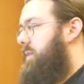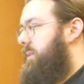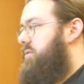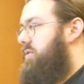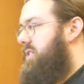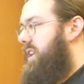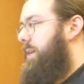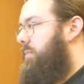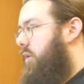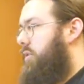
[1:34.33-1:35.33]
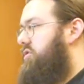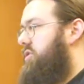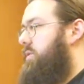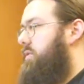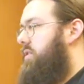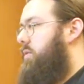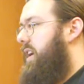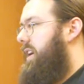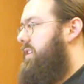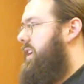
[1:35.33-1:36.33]
if people could claim ownership over the
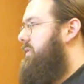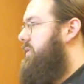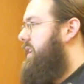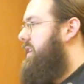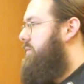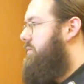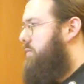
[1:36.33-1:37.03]
wildlife, then